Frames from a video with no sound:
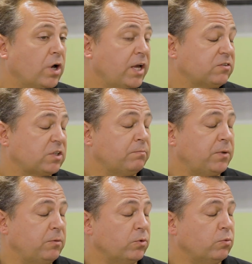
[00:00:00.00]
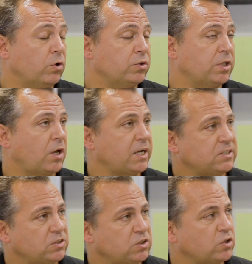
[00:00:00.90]
if some people want
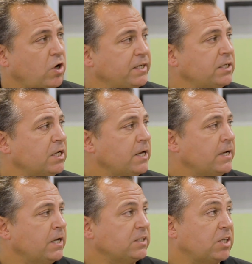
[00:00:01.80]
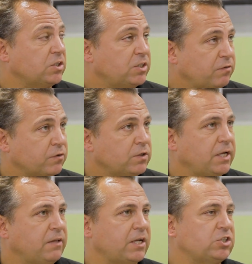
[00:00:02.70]
lighting design done
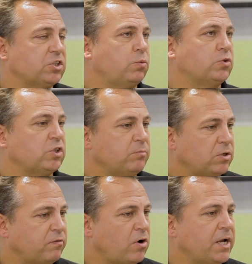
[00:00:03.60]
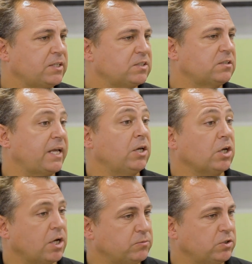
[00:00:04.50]
differently, they just want some advice, they can
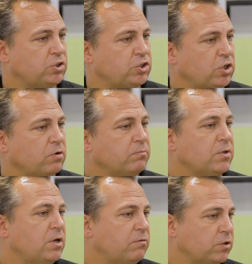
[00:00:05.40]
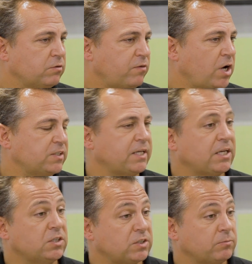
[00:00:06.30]
come to the shop for advice, they
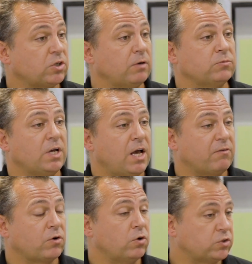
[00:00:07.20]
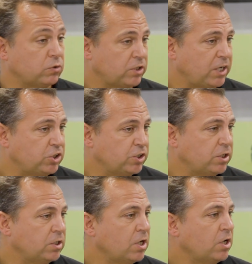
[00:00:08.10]
can sometimes have a
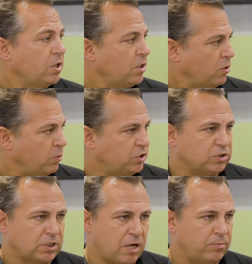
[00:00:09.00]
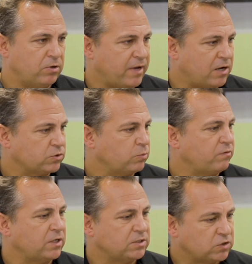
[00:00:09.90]
consultation which is a couple of hours with
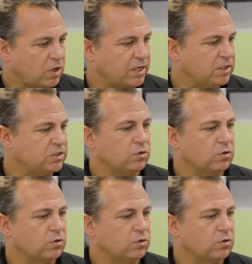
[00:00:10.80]
our designers,